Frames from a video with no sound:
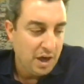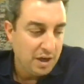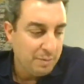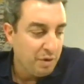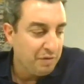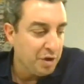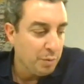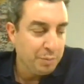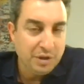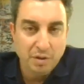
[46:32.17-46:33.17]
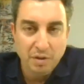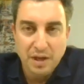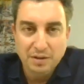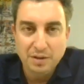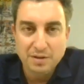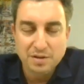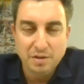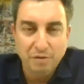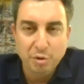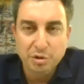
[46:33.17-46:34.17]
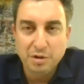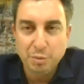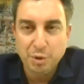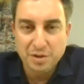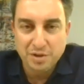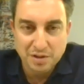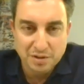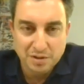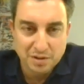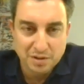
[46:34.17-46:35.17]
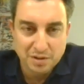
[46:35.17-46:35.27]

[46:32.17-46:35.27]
I am of the opinion that it's the voting process